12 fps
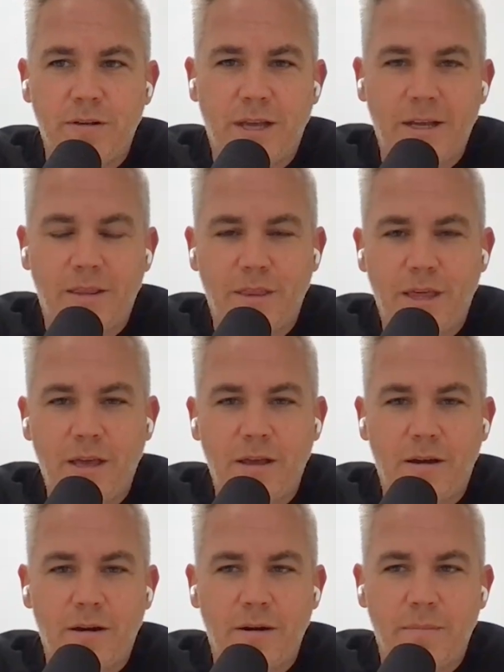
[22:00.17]
like they
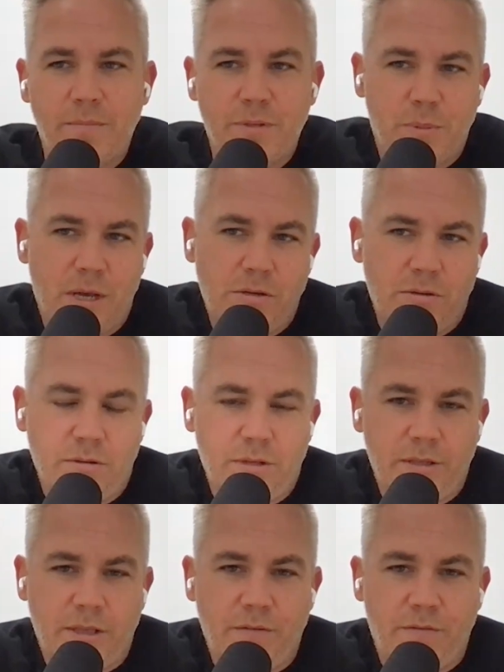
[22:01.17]
are special,
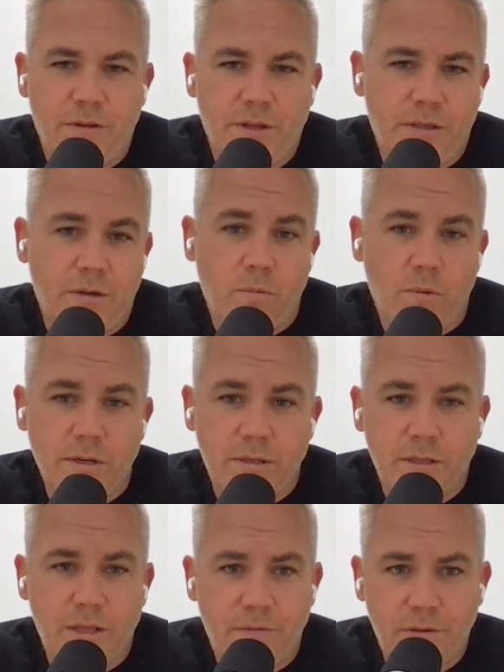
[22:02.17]
like they feel like they're
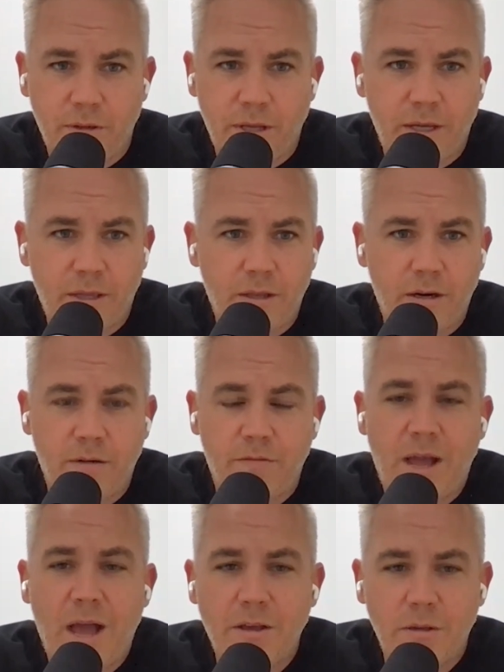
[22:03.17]
wanted, they feel like they're
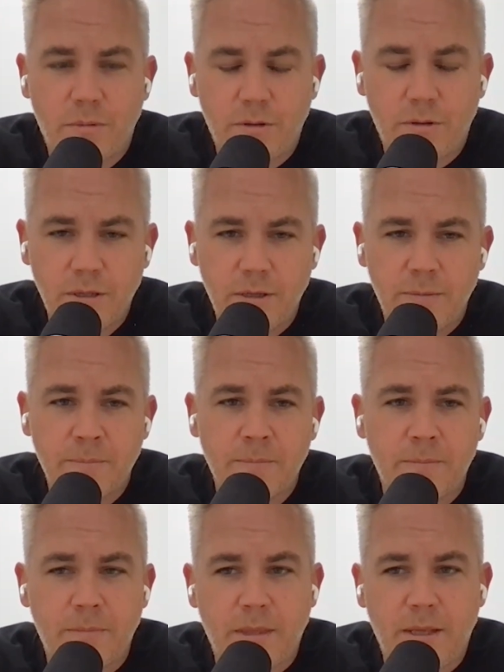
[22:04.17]
valuable.
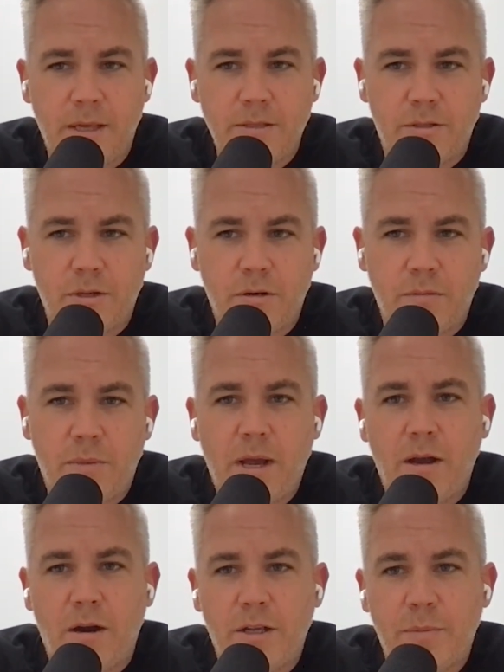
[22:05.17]
And so my
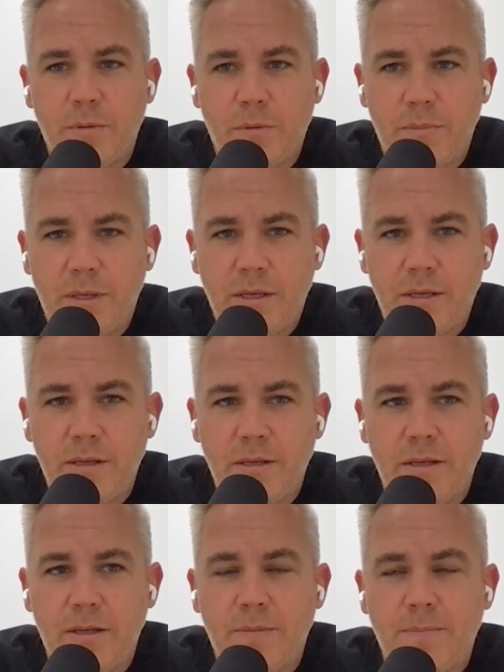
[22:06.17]
argument would be,
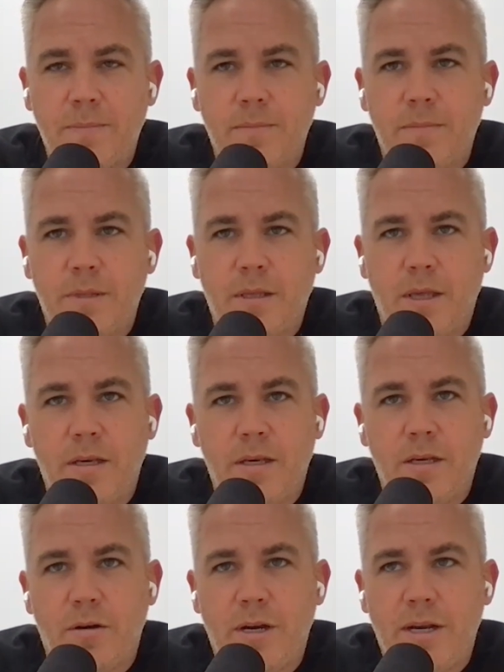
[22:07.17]
in
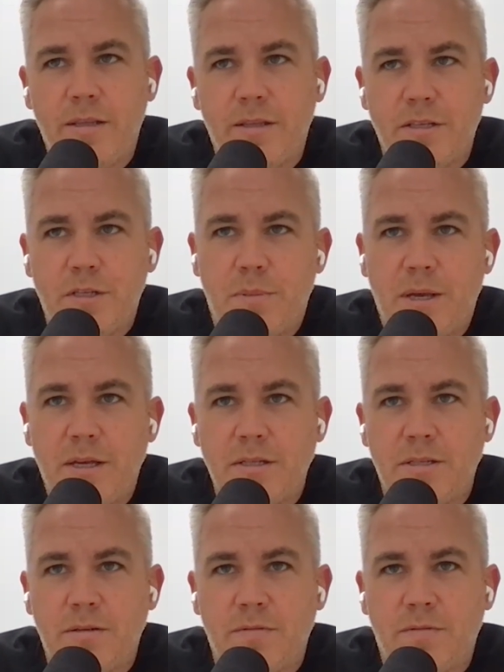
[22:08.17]
creating this
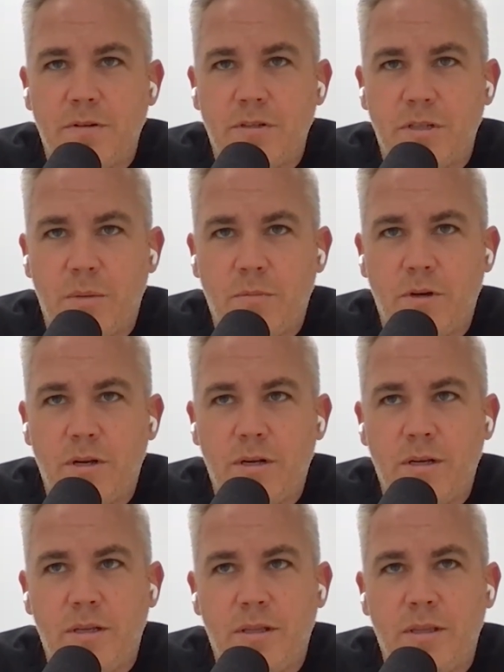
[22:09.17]
space for
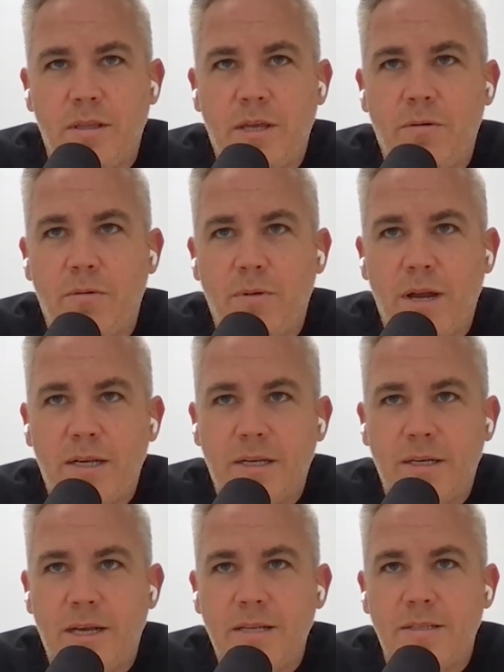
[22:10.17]
someone, they will
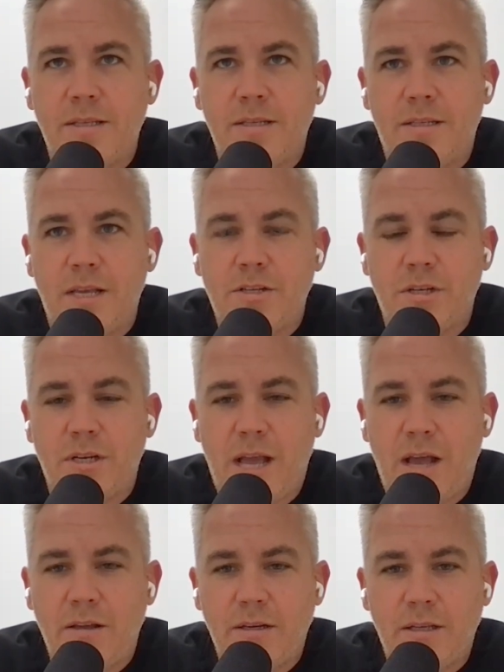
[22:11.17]
recognize the
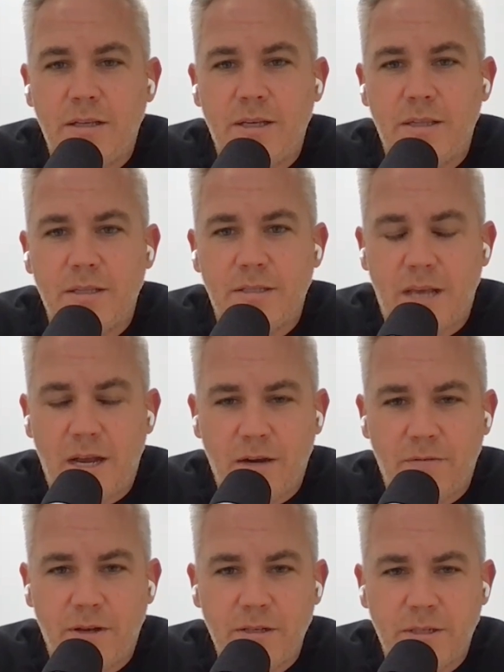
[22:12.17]
intentionality and the
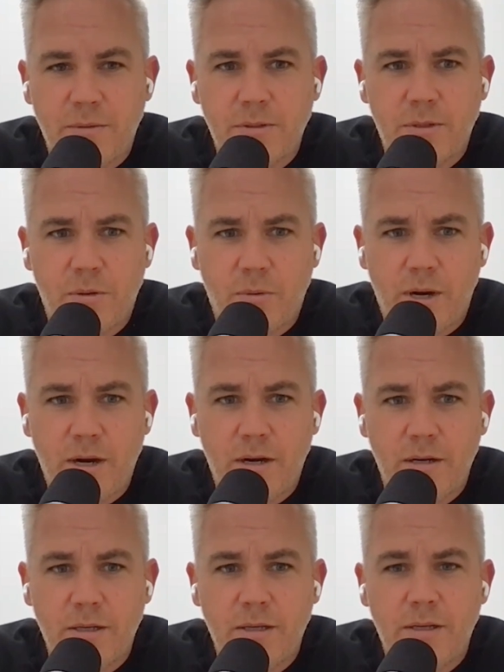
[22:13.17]
sacrifice that was
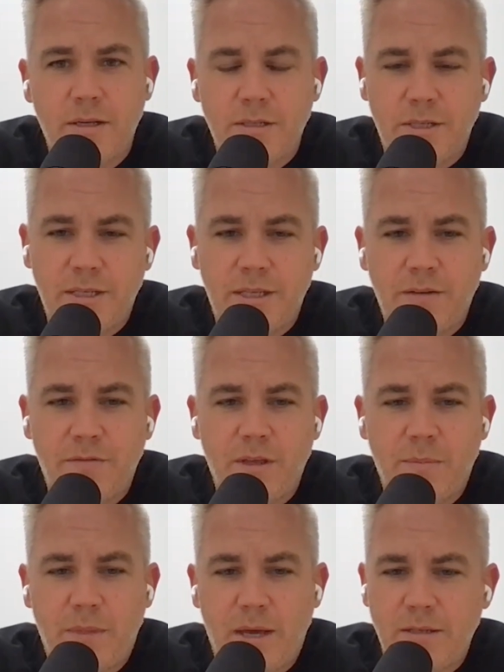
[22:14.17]
required to give
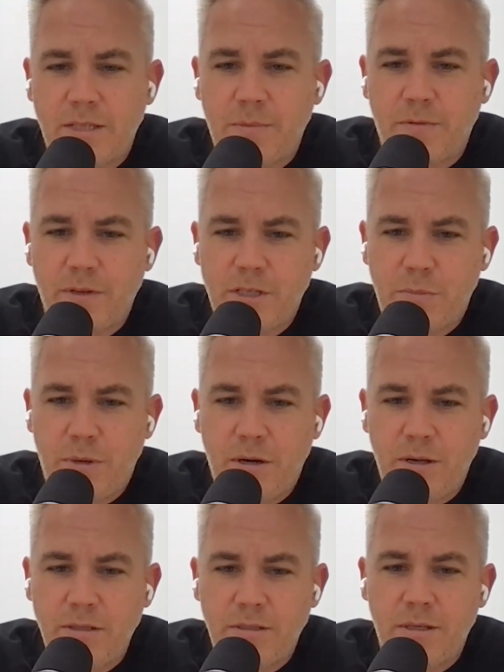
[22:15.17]
them that type of
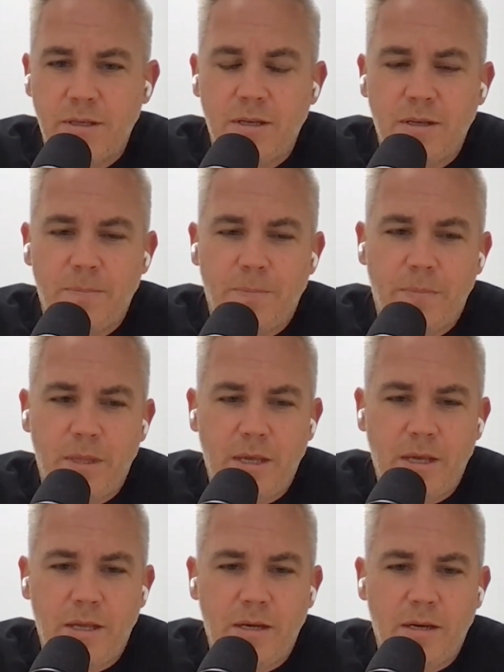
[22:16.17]
experience.
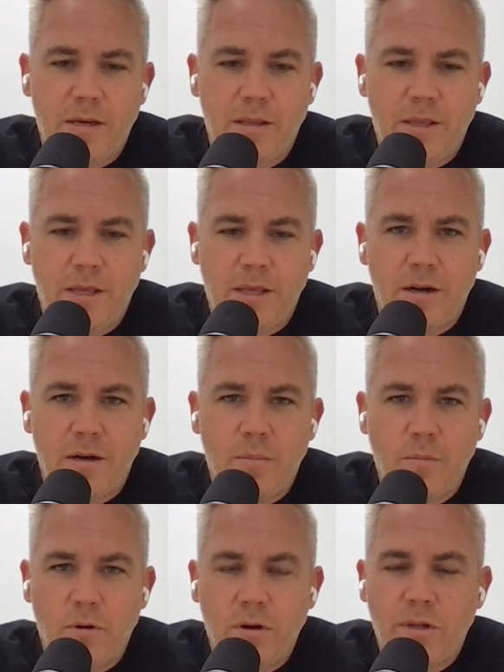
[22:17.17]
And they are
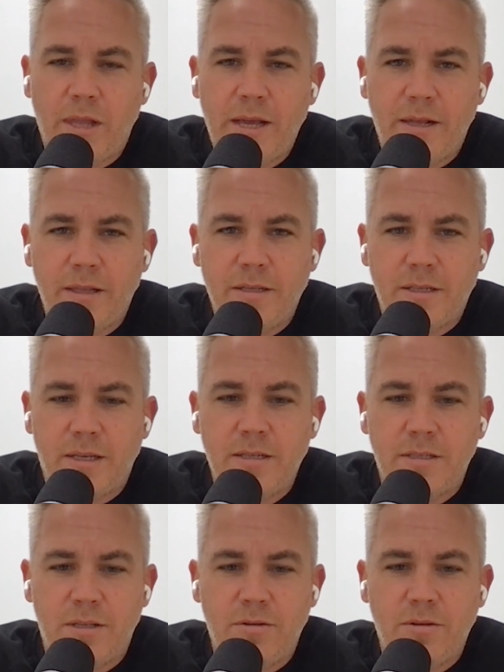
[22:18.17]
more likely to
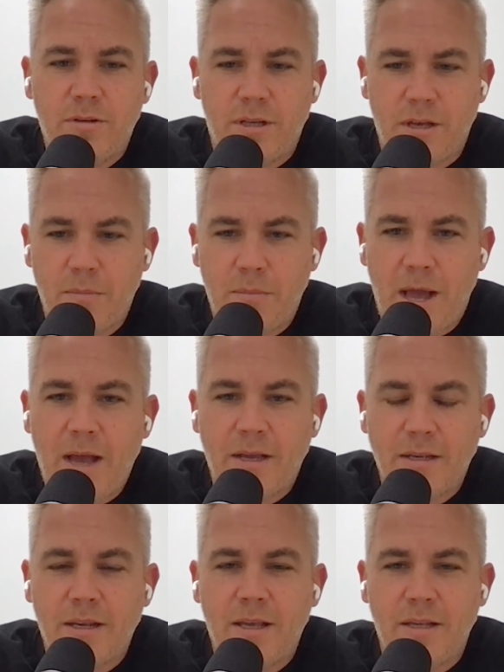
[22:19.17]
continue to come back
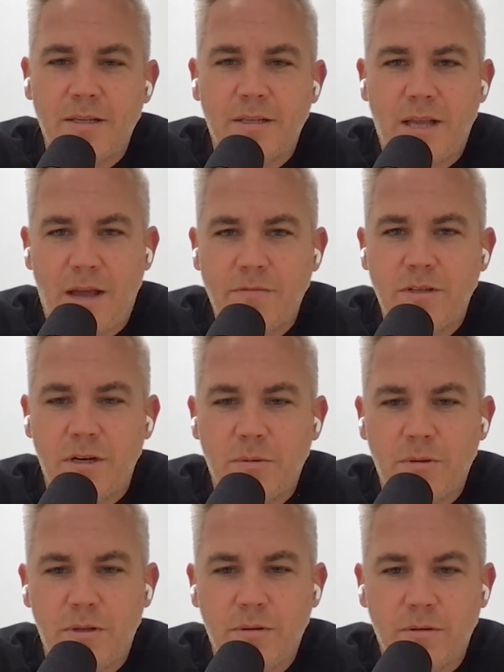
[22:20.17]
and have dinner
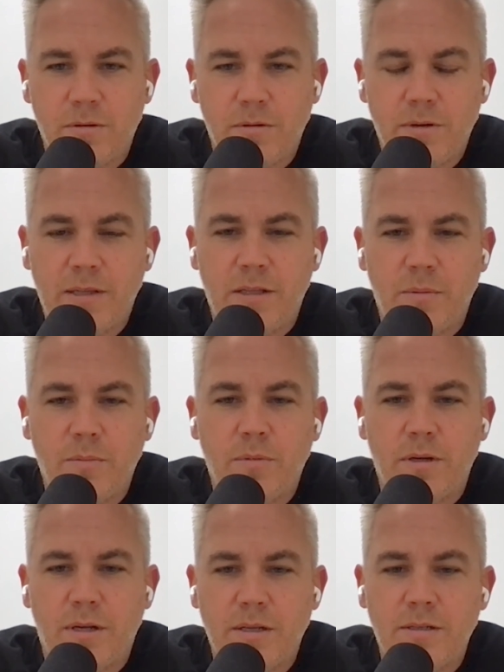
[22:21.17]
with you, right?
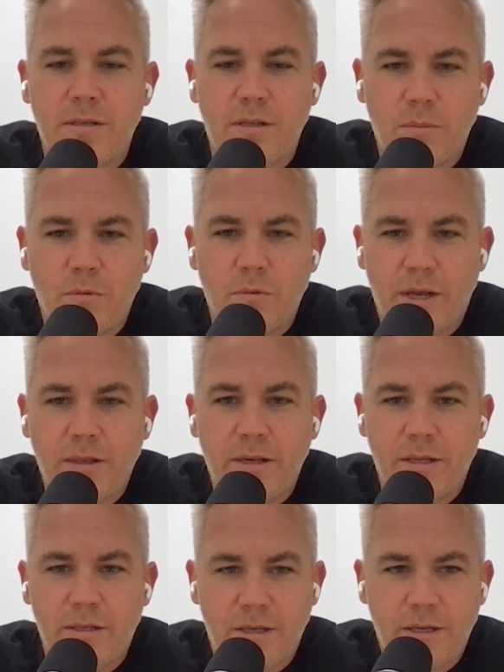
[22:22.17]
They're more likely
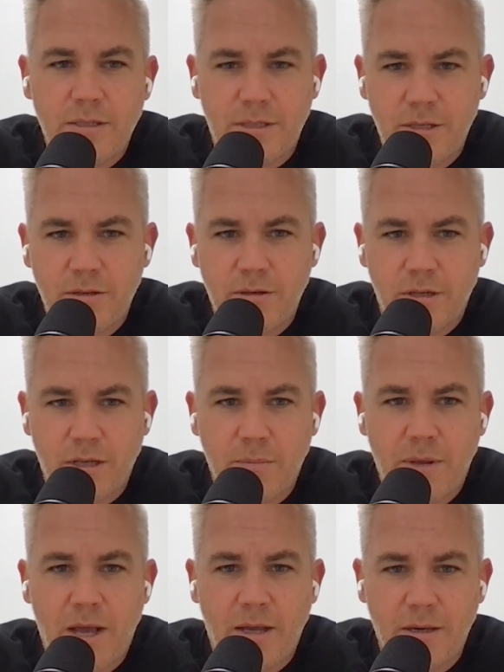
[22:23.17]
to continue to come
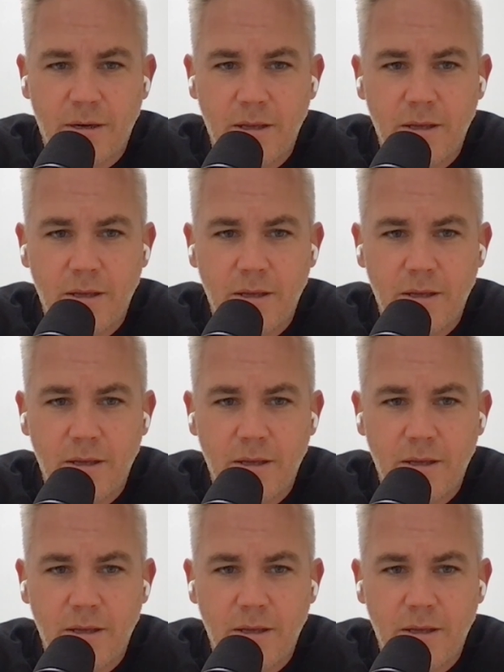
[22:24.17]
back and